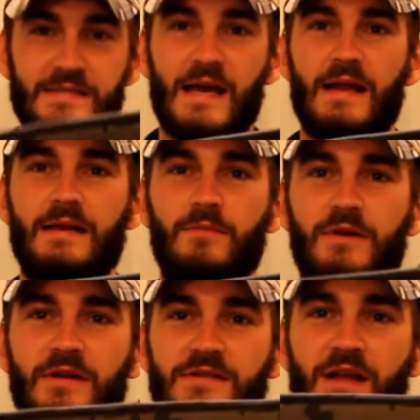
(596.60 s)
I sat in,
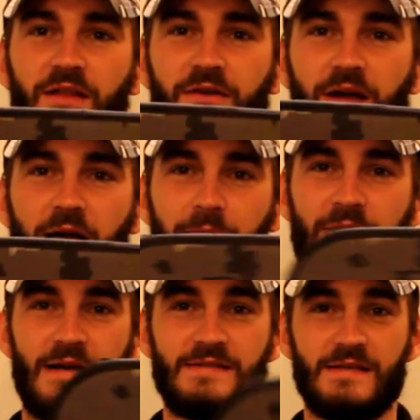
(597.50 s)
but it does not look
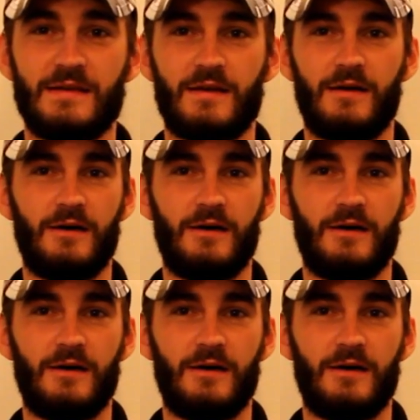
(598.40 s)
appetizing.